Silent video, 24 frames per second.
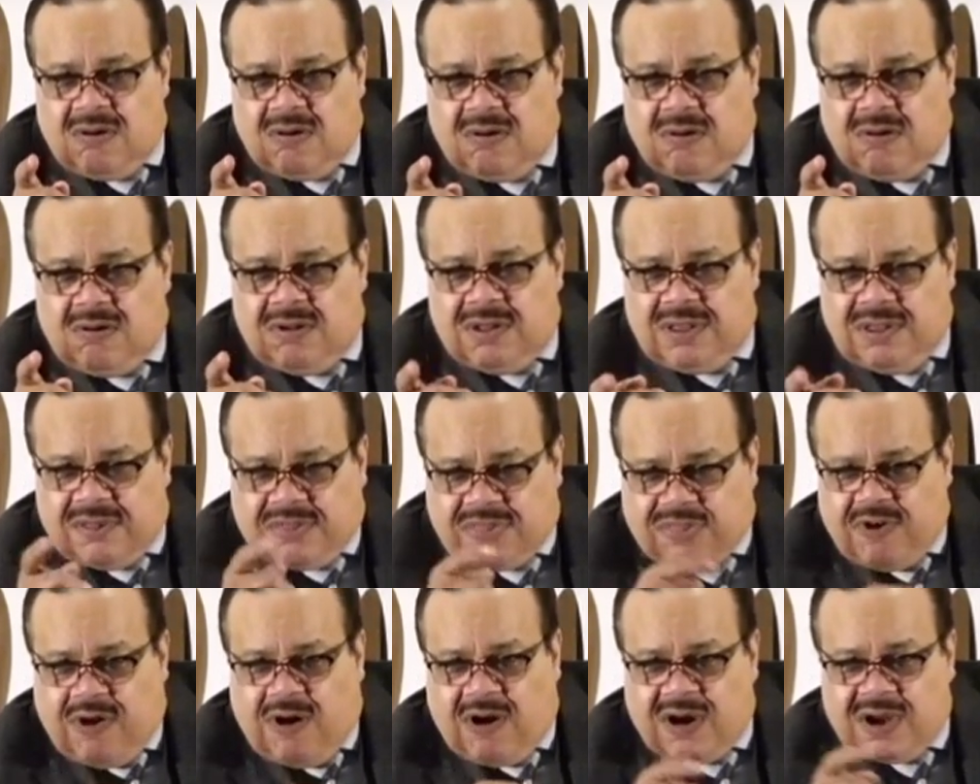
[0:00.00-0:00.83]
on the
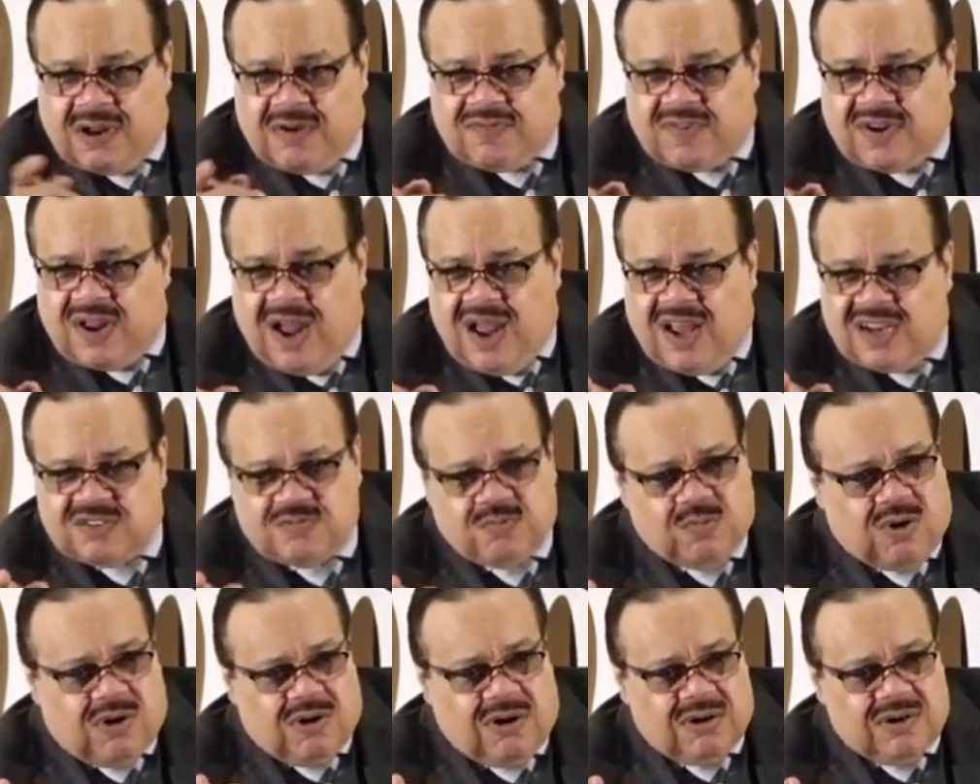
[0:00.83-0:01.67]
authority of God's
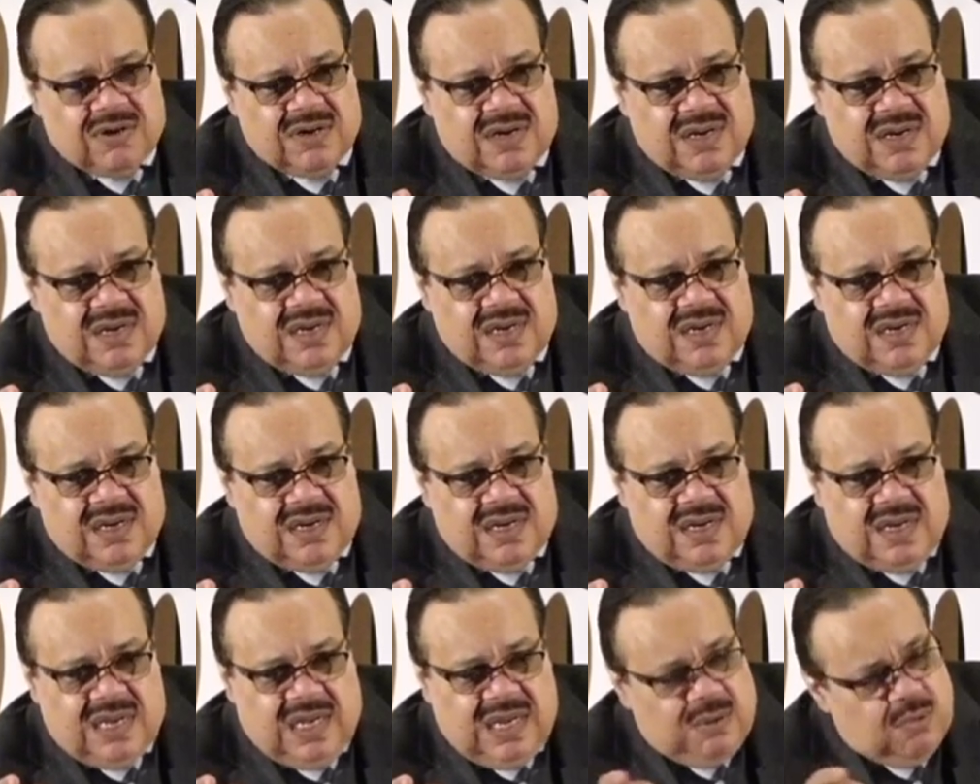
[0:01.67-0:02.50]
word.
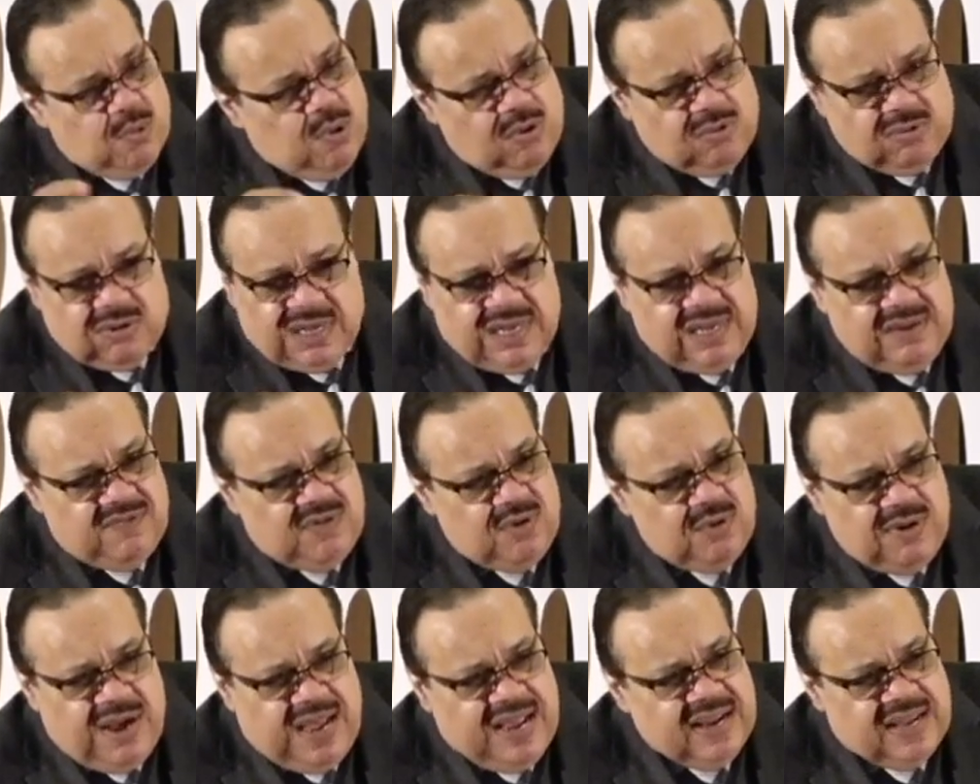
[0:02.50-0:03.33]
He won't leave
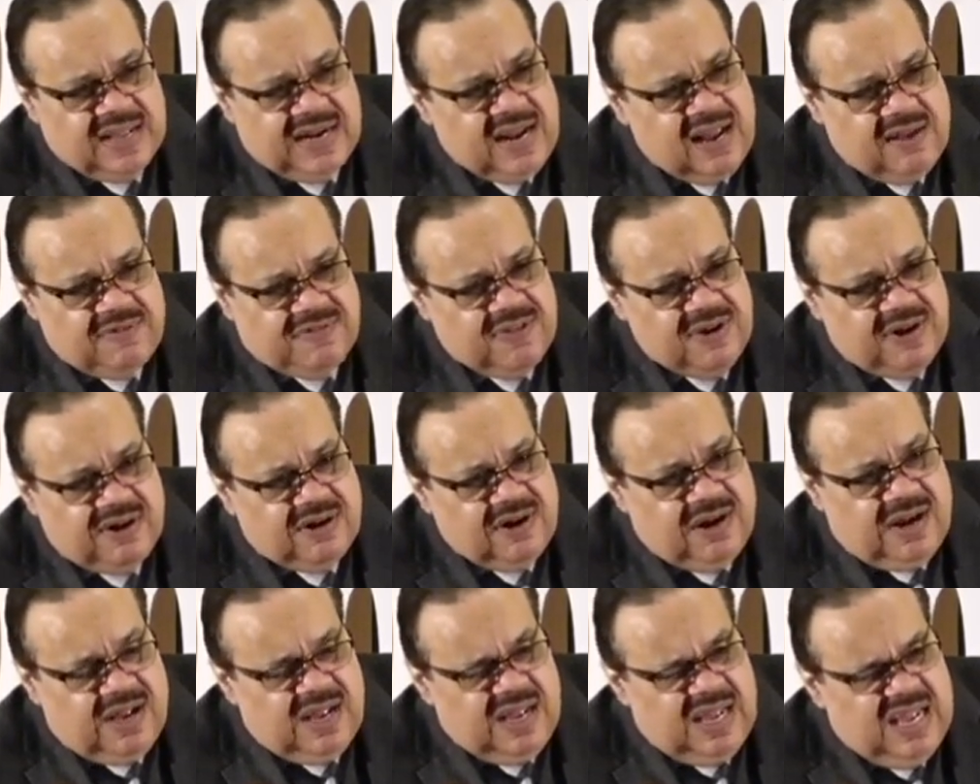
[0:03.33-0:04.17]
you hanging out there.
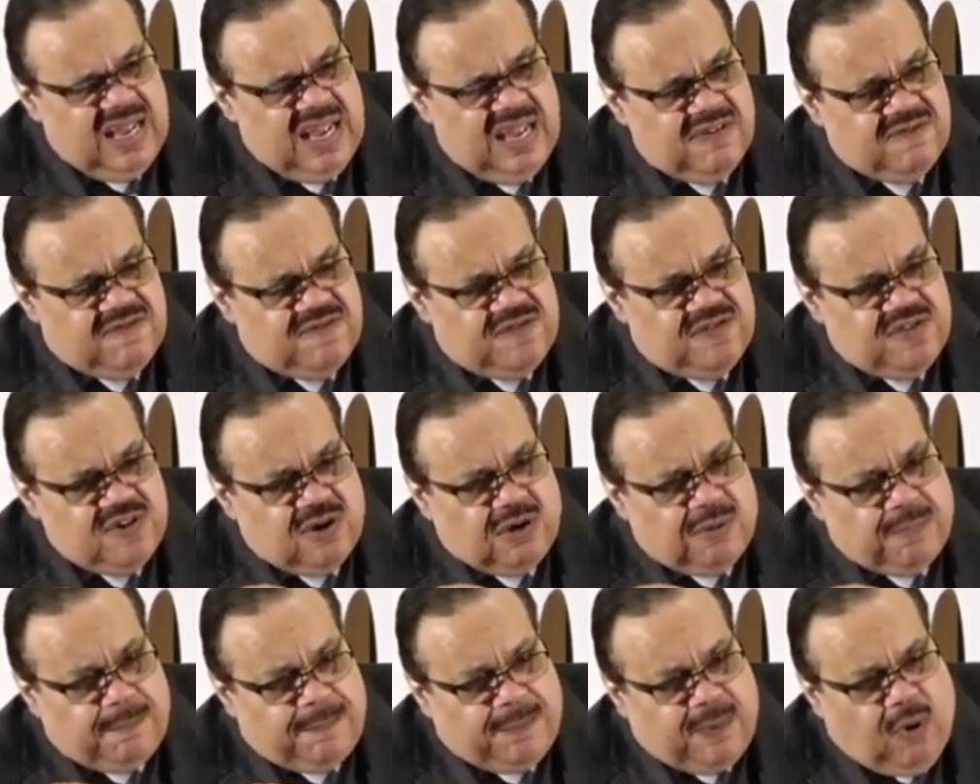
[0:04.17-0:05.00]
If
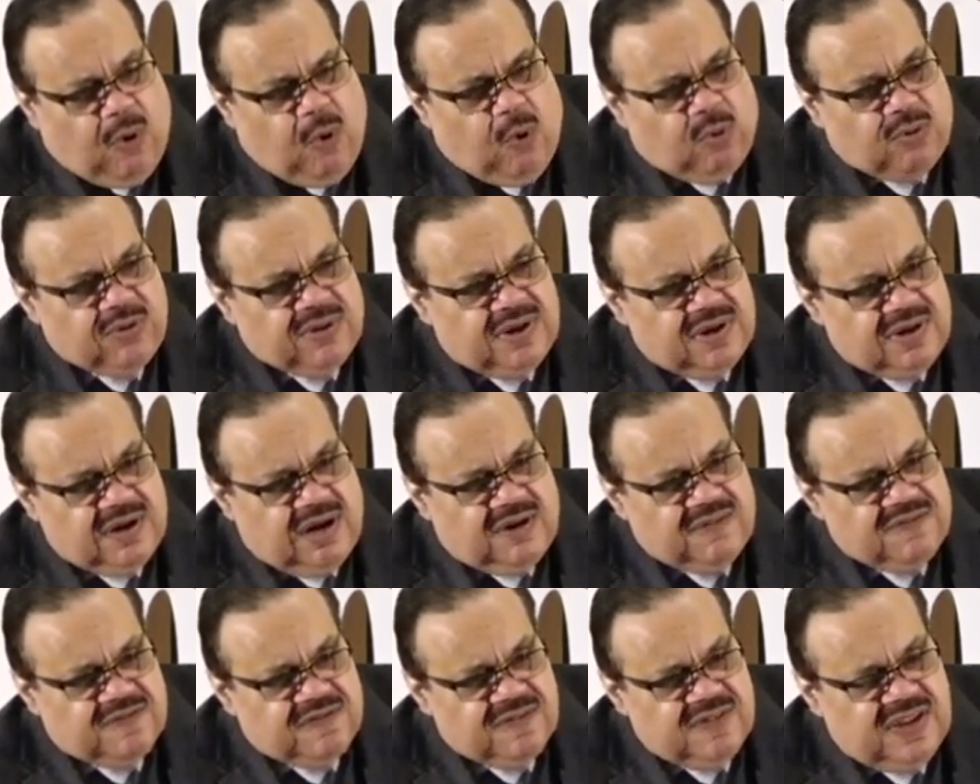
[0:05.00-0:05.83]
you're bold
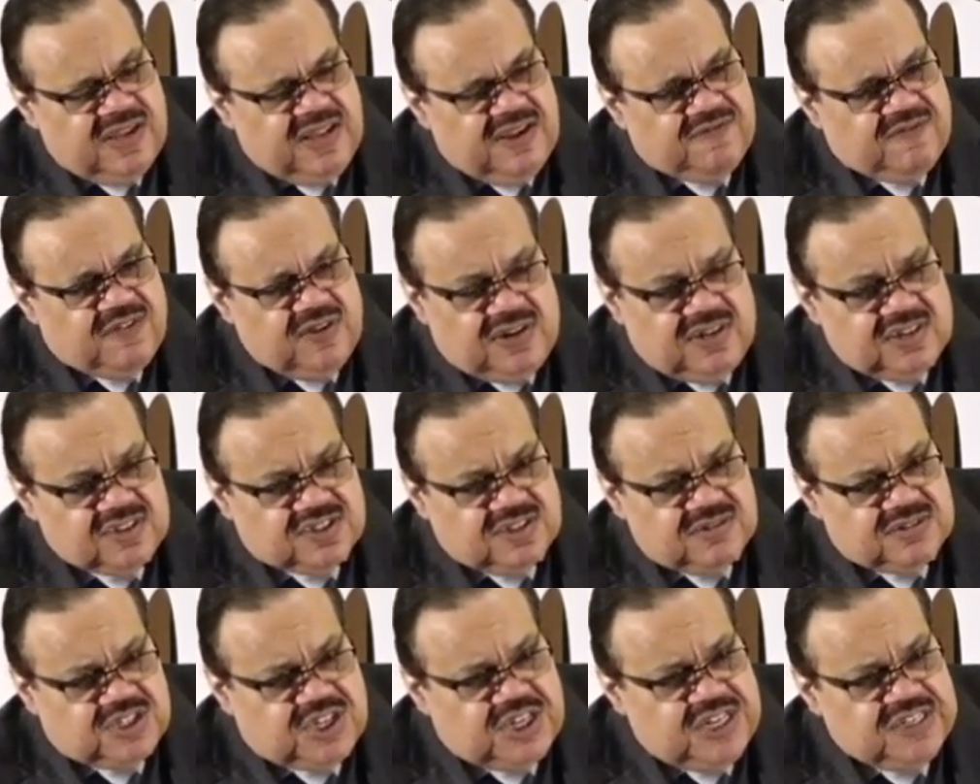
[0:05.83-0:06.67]
enough, if
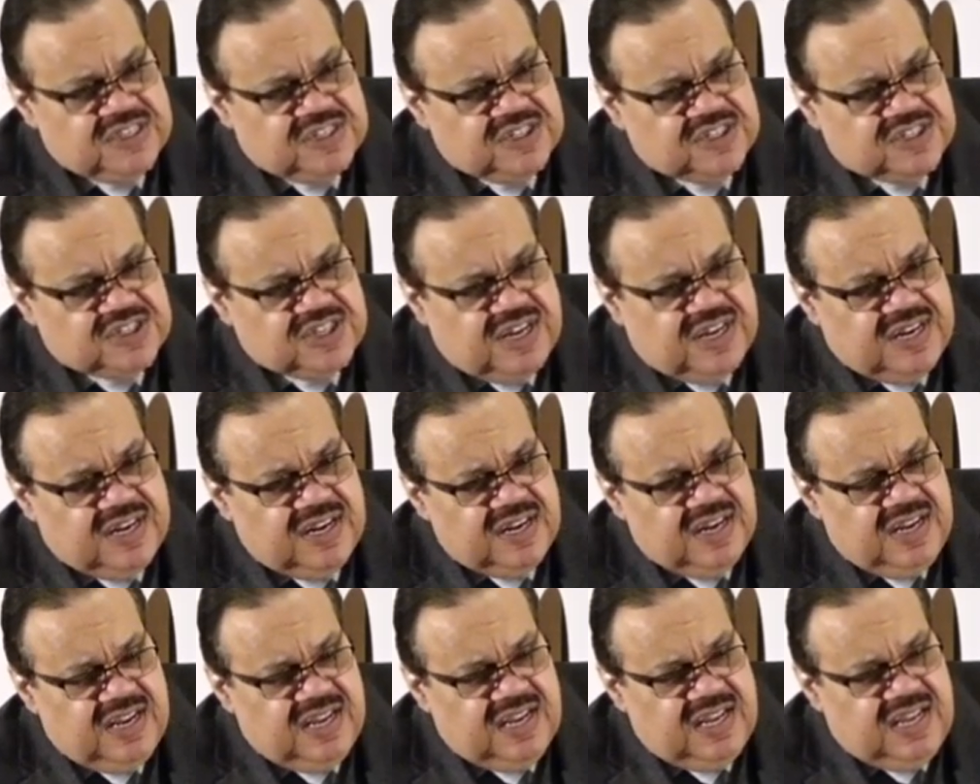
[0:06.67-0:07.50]
listen, Jesus said,
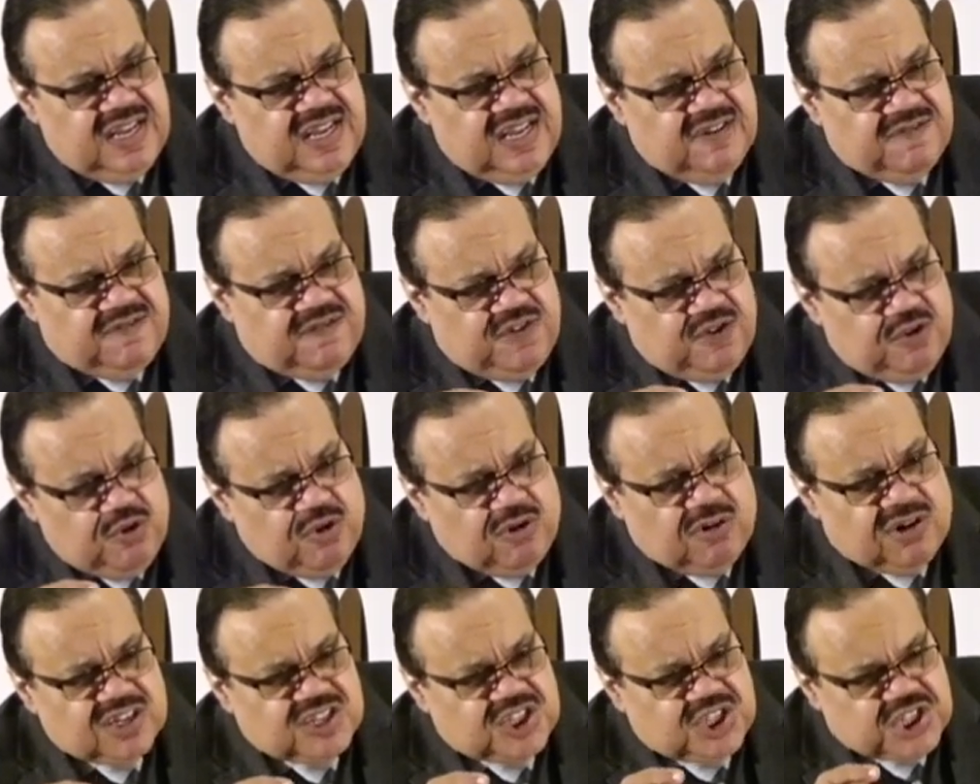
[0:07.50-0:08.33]
if
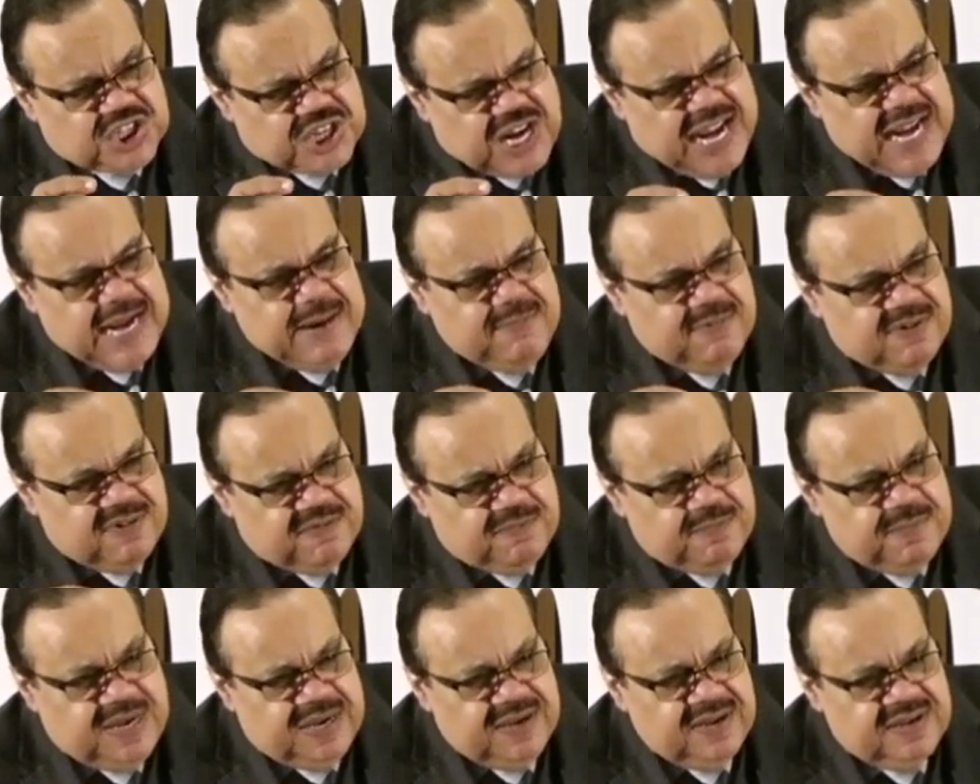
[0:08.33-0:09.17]
you're ashamed of
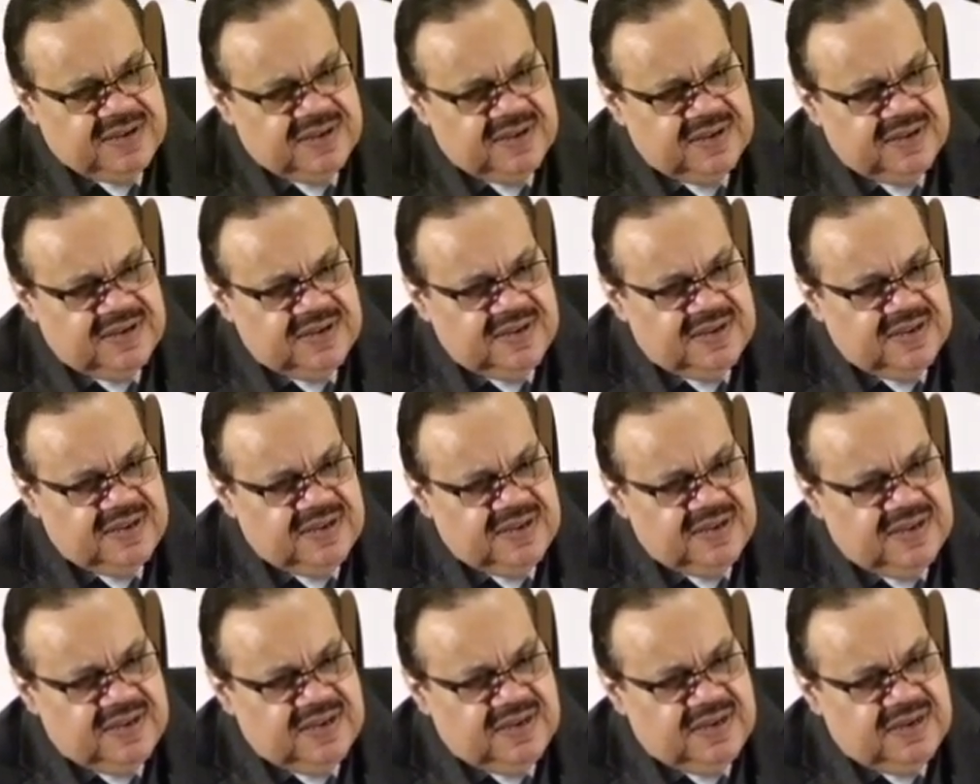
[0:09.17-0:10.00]
me
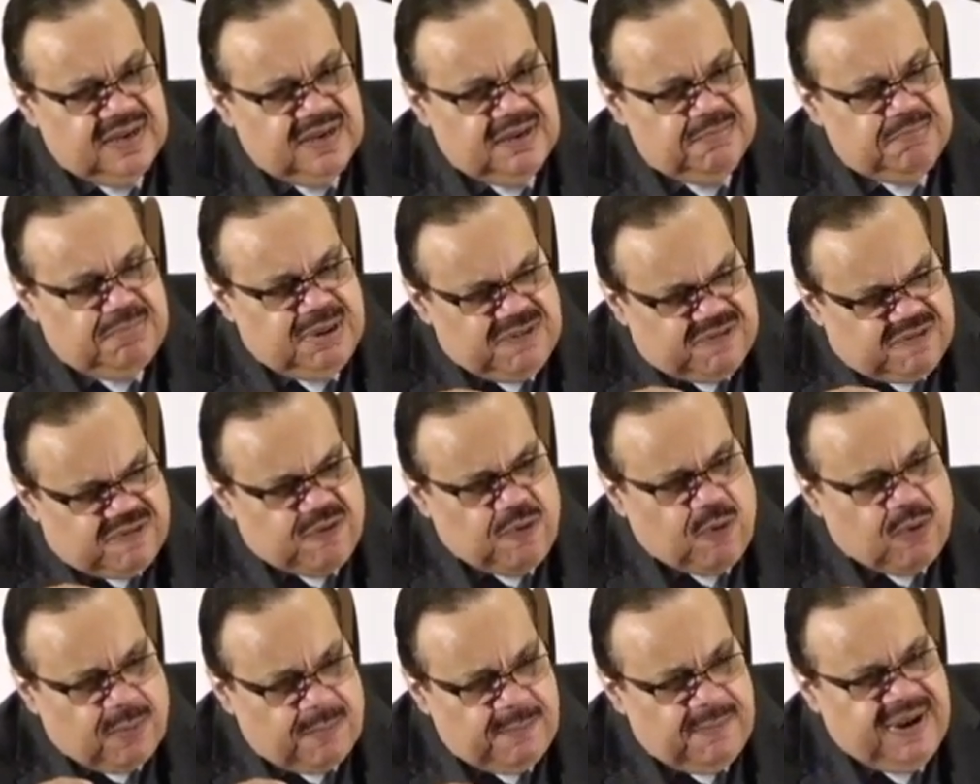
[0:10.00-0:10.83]

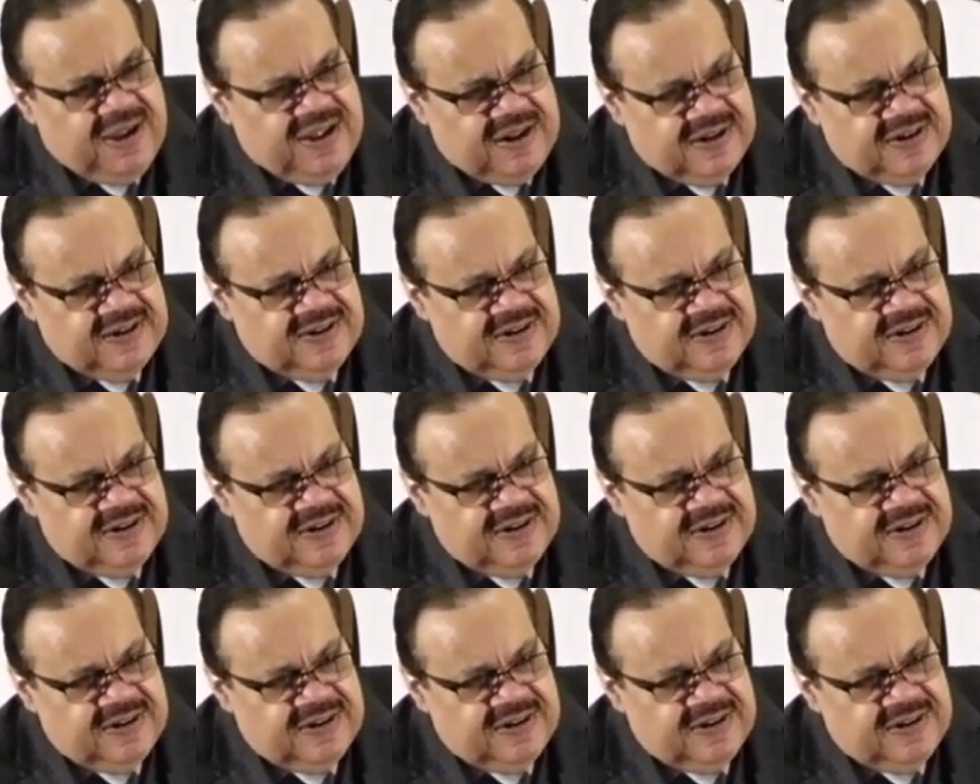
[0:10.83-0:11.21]
before men,